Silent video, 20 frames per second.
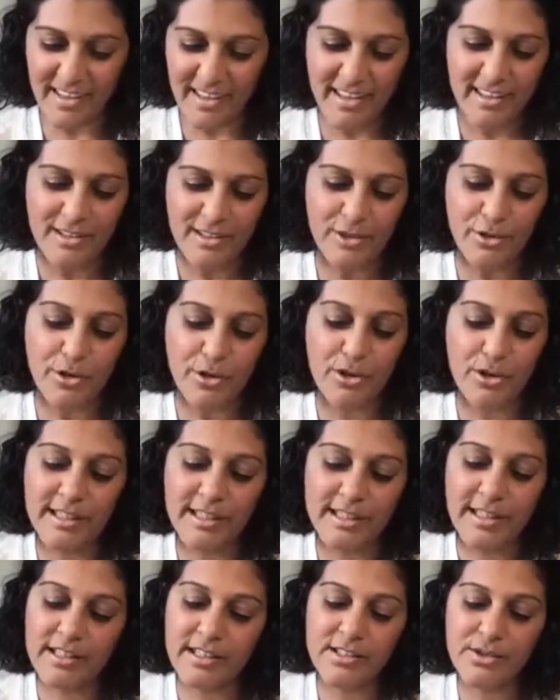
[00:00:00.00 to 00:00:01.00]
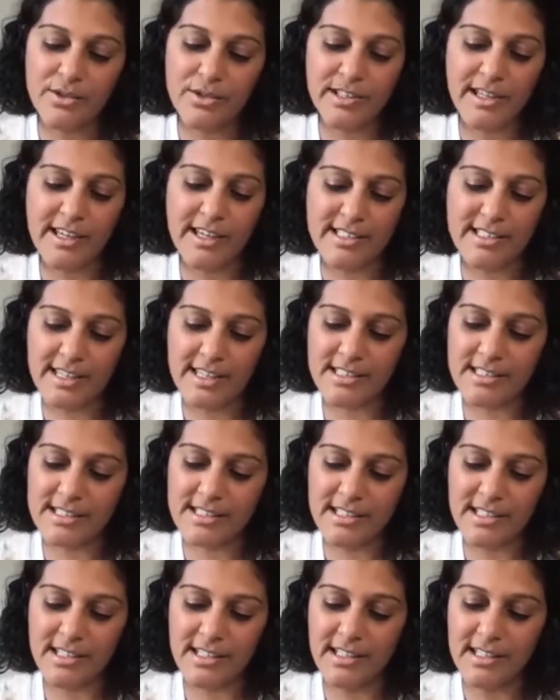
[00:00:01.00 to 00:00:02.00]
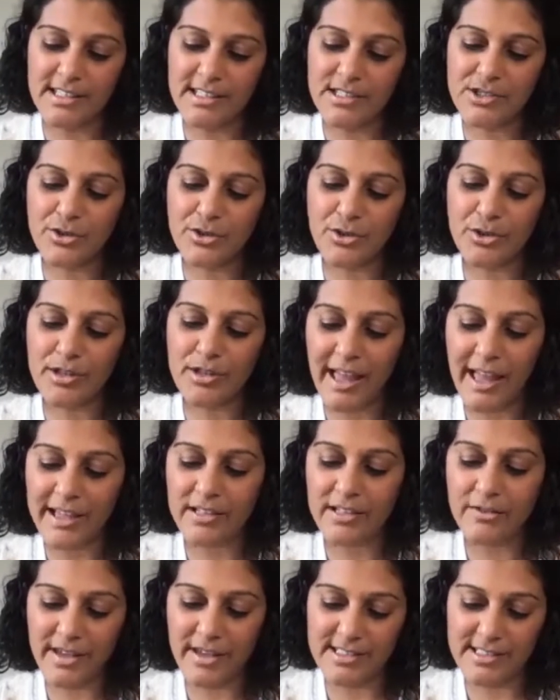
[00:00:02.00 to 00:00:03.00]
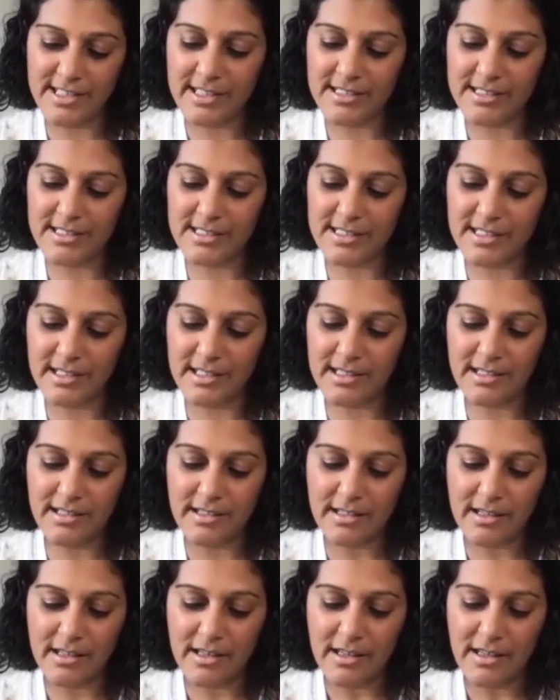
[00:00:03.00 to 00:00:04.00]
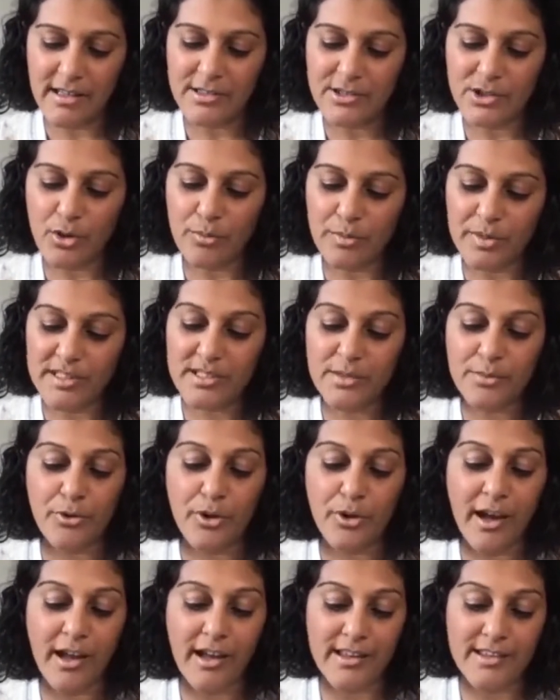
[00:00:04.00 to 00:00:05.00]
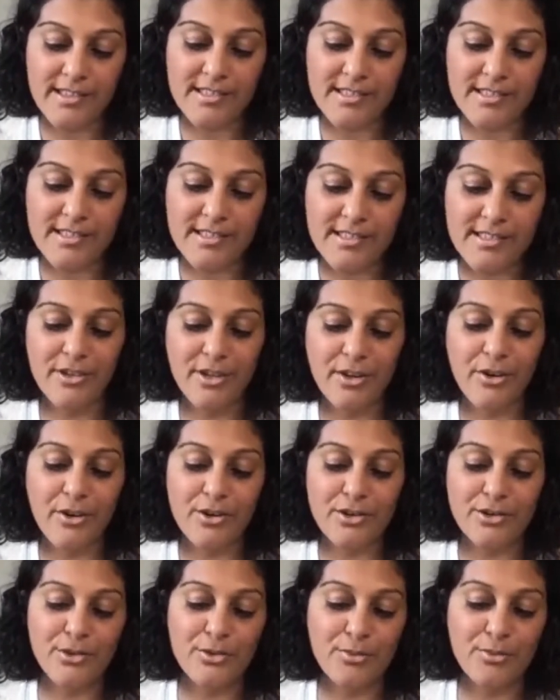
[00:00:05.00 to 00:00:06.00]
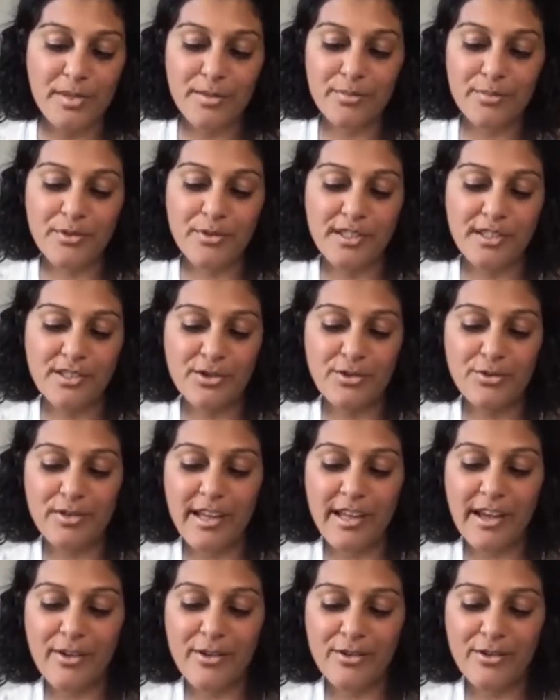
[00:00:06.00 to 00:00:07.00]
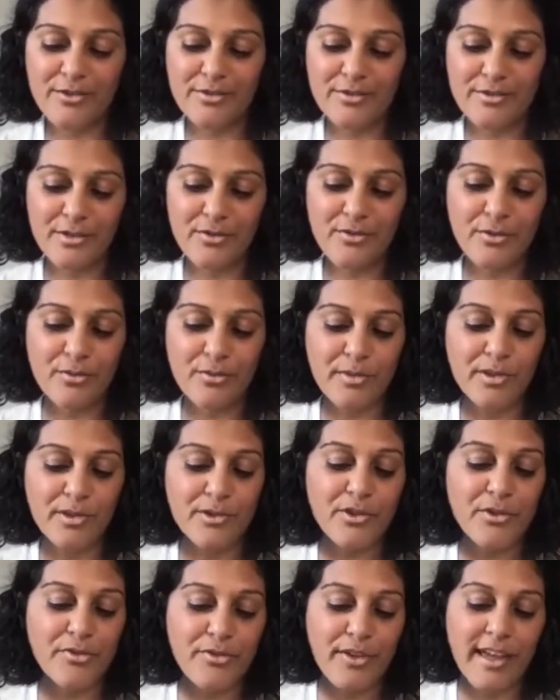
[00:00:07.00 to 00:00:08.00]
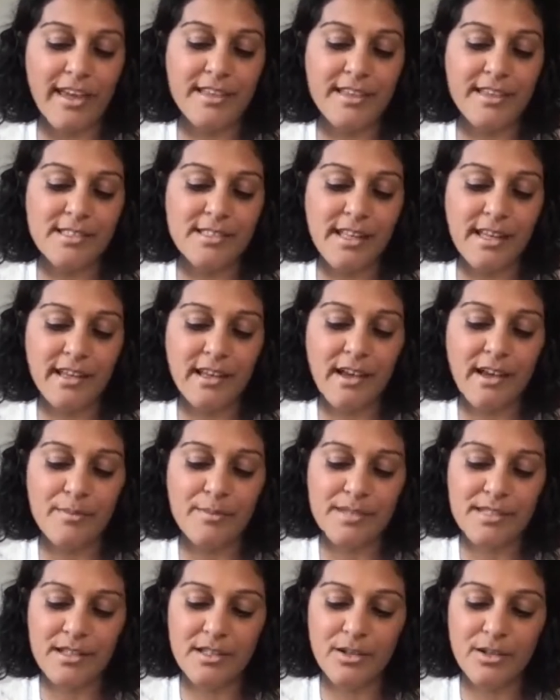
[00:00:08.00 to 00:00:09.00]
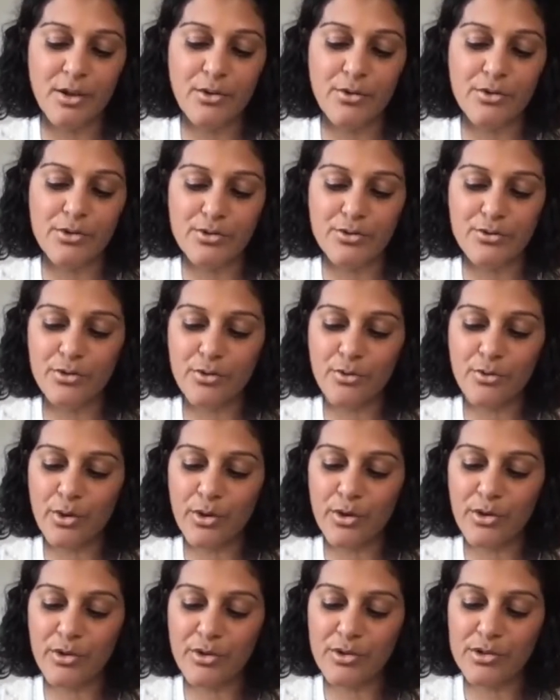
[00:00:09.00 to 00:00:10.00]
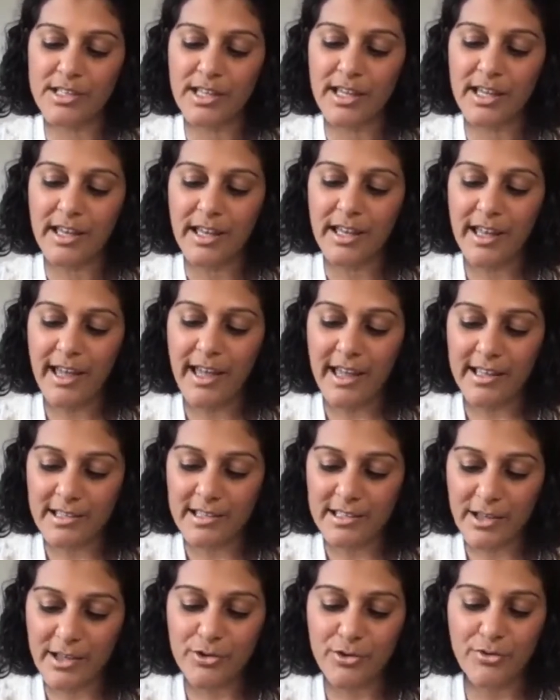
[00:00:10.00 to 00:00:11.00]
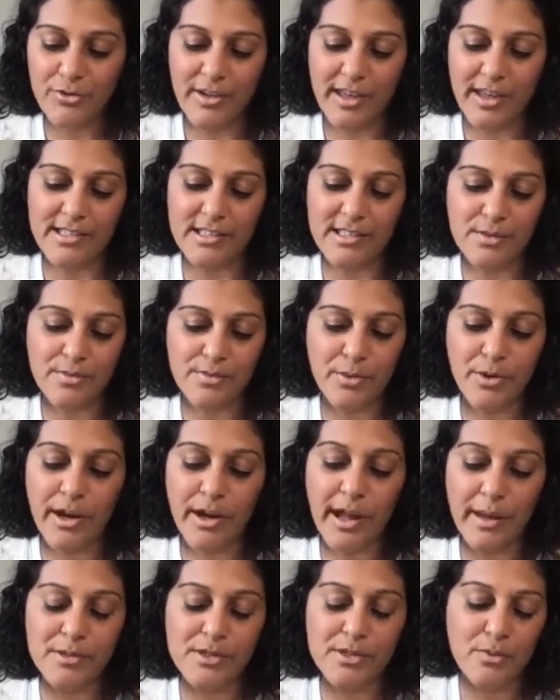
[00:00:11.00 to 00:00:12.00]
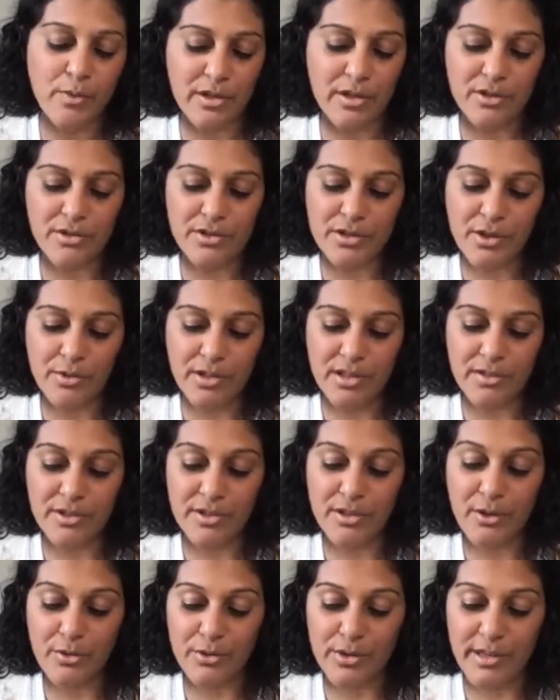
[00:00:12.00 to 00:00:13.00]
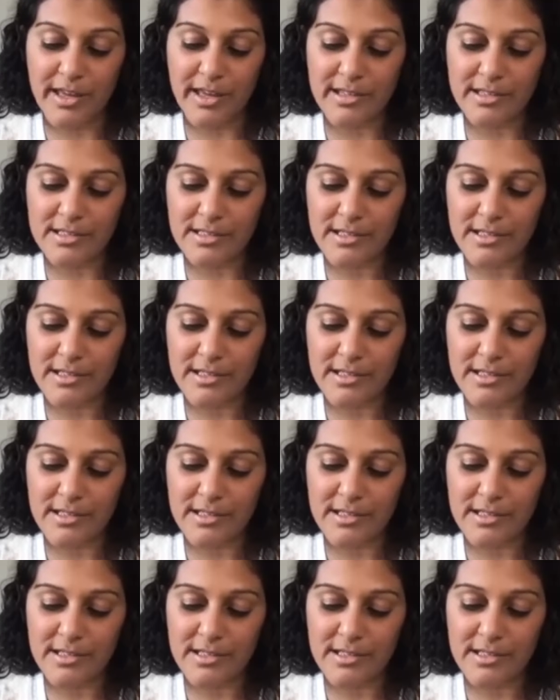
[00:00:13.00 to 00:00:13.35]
Your clinging to an identity is your lack of identity. Don't be surprised if there are 2 people in you now, the familiar face that comes and goes through the world, and another face, perhaps one you don't even know yet.